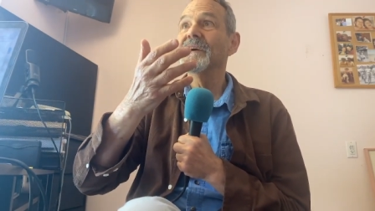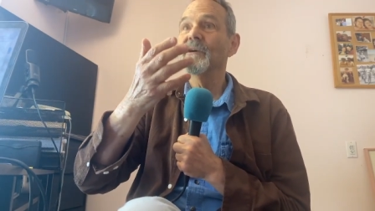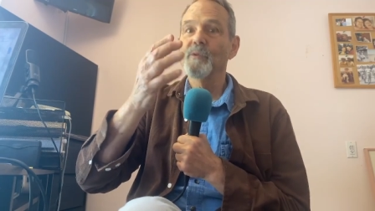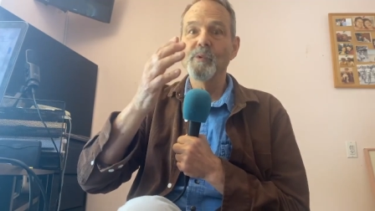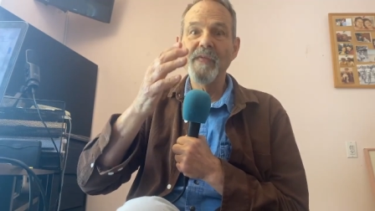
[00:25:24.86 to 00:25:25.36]

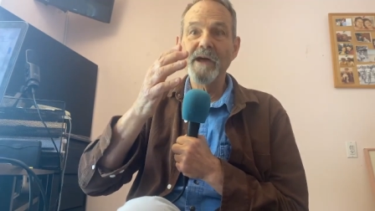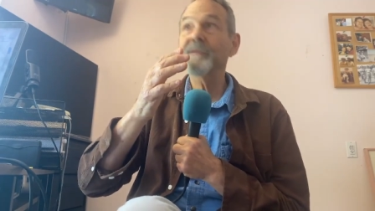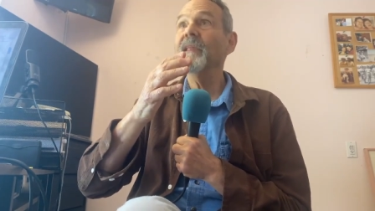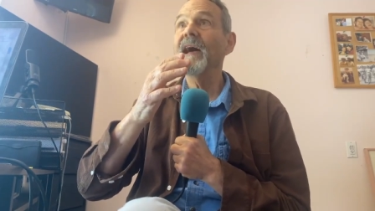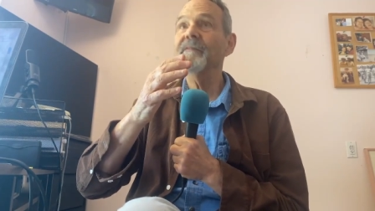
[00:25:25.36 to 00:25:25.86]
without
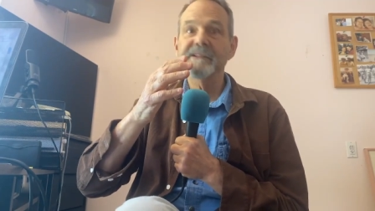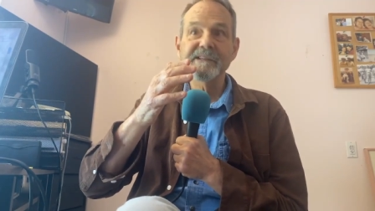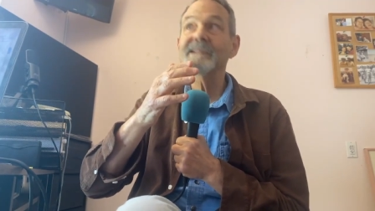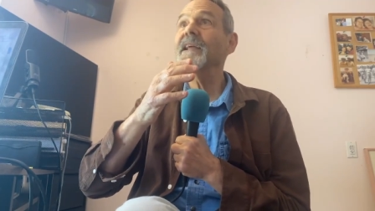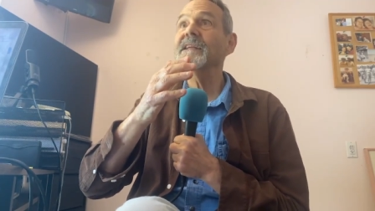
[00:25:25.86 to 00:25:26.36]
having to
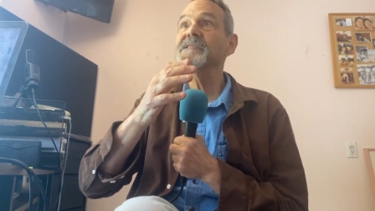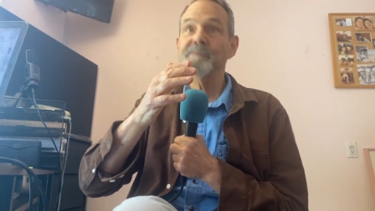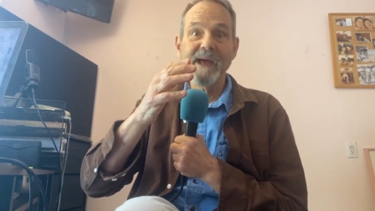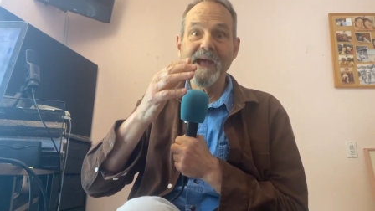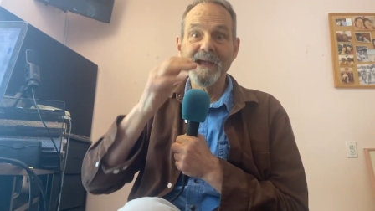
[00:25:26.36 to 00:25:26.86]
glance
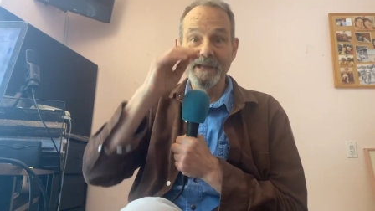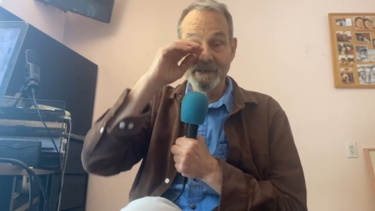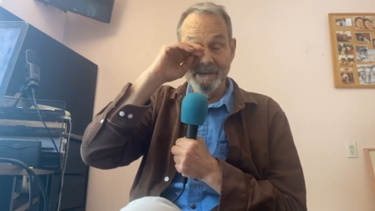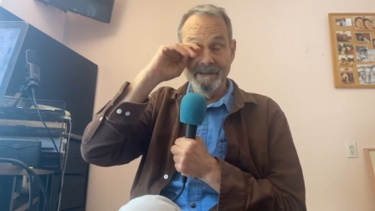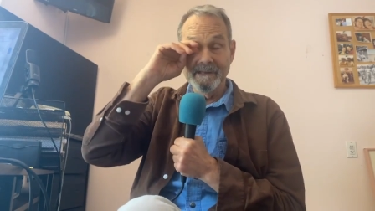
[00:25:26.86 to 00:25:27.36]
back.
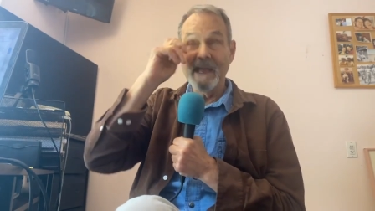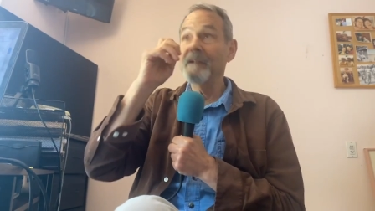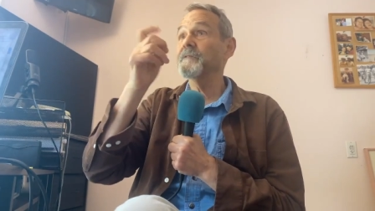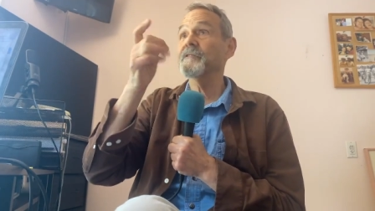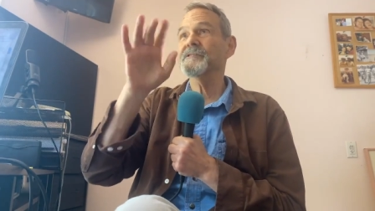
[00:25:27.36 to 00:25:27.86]
At
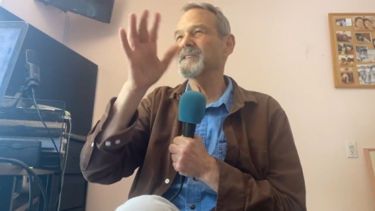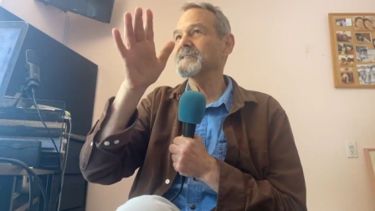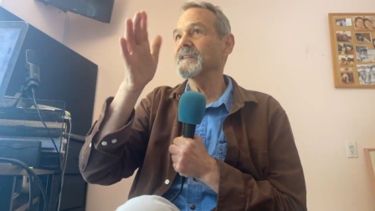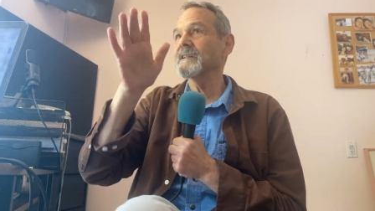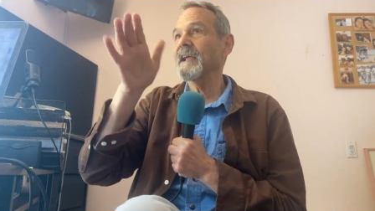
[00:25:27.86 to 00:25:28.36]
first, it's
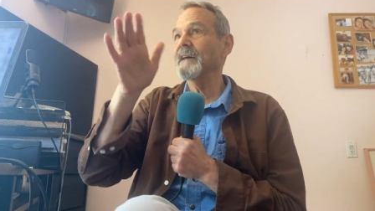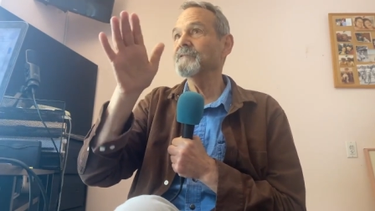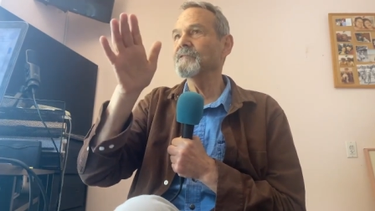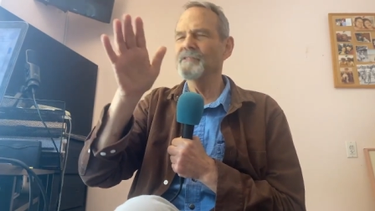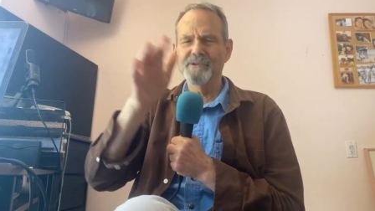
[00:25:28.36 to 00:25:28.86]
a little
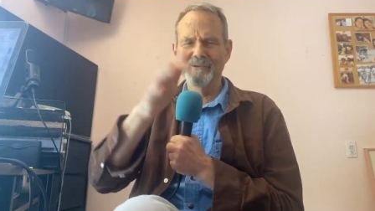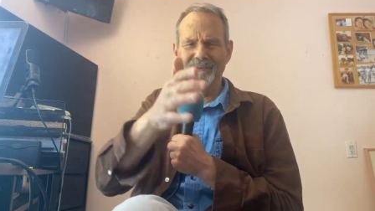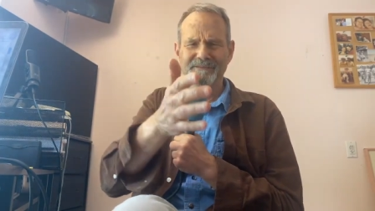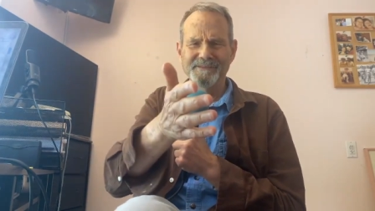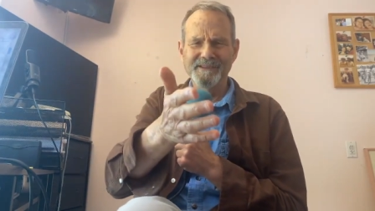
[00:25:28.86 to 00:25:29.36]

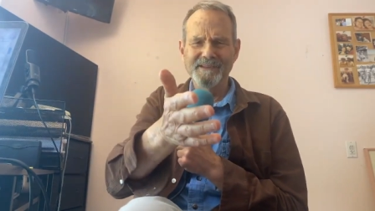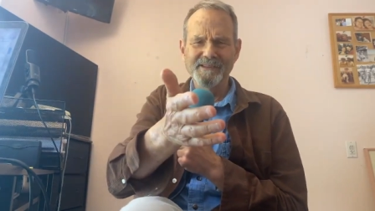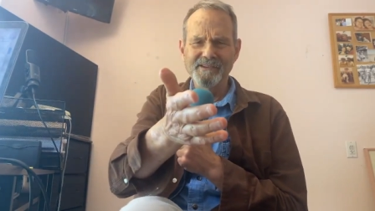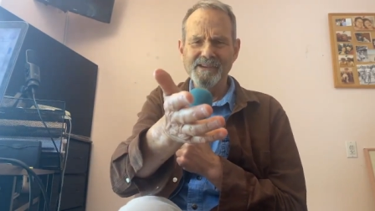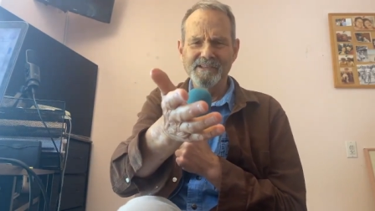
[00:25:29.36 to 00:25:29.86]
counterintuitive.
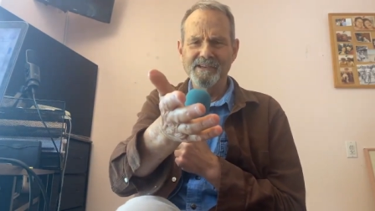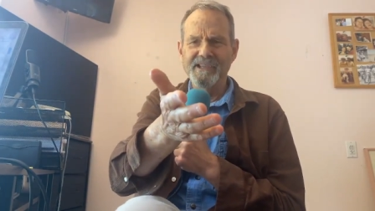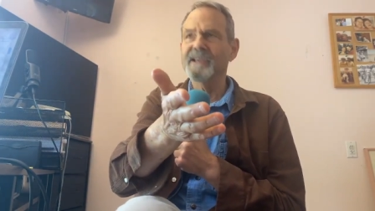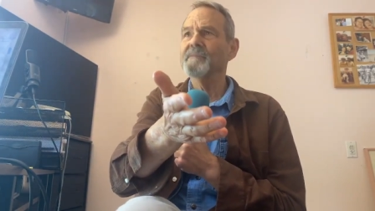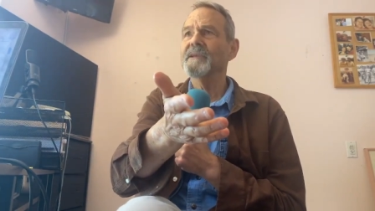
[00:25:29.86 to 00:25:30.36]
You're not
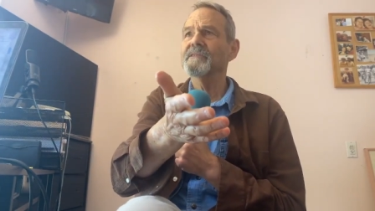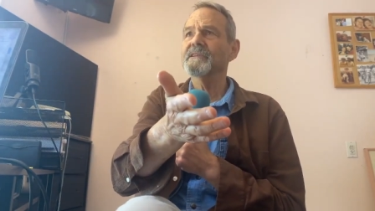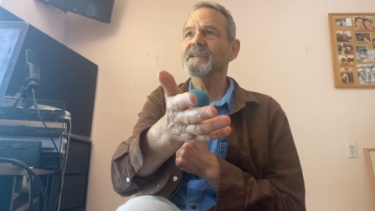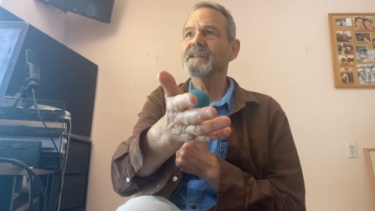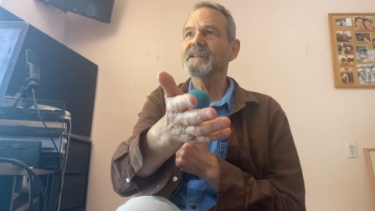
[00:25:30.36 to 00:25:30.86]
looking at me, you're
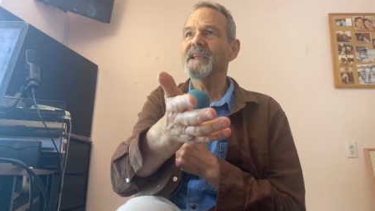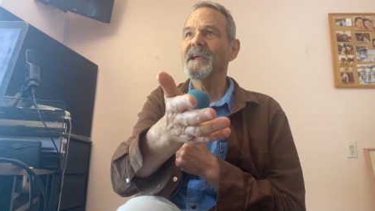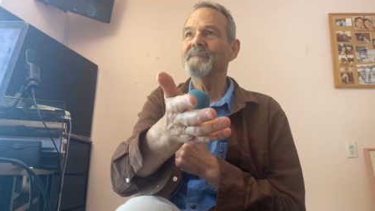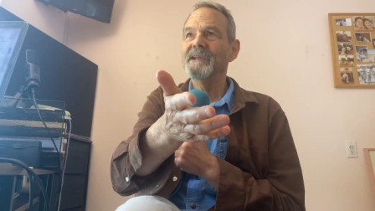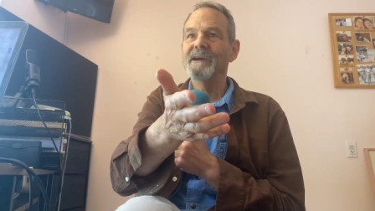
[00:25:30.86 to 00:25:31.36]
looking at the
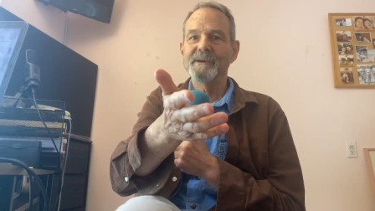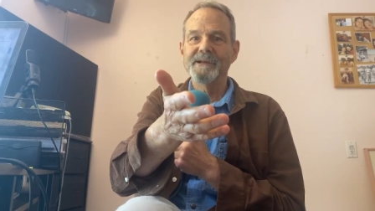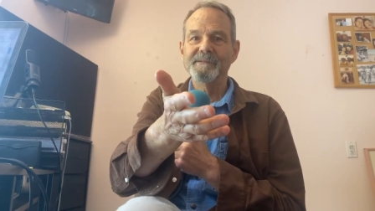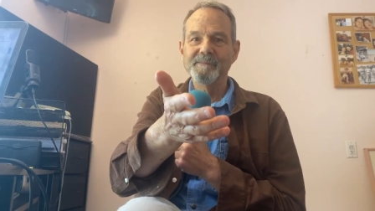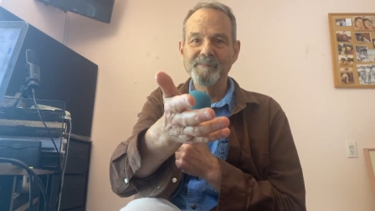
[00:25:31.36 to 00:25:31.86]
camera. Yeah, but
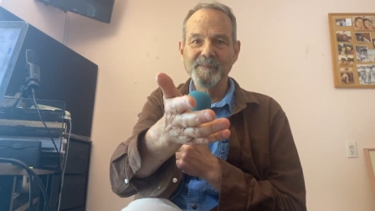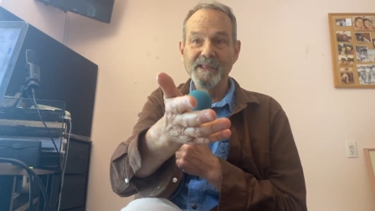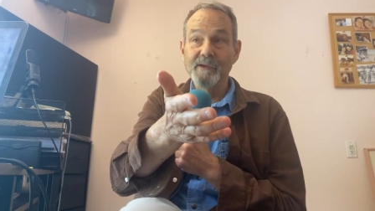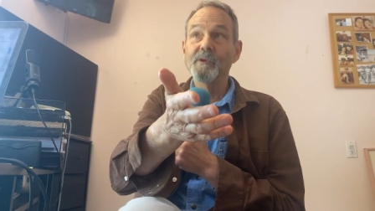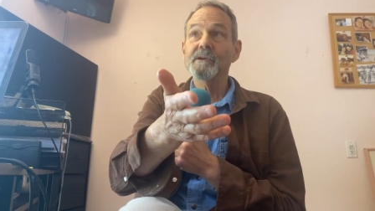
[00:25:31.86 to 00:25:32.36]

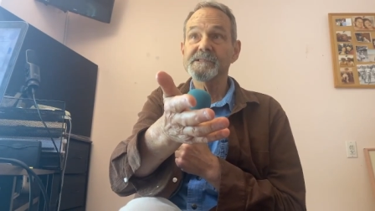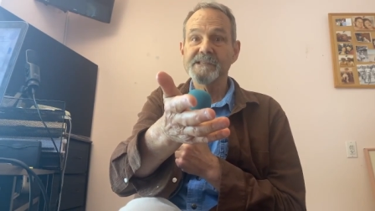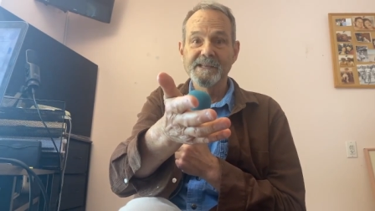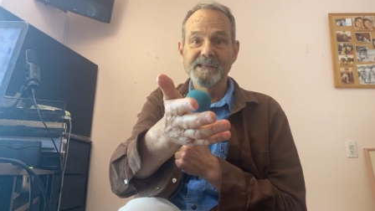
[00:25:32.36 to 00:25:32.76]
it works.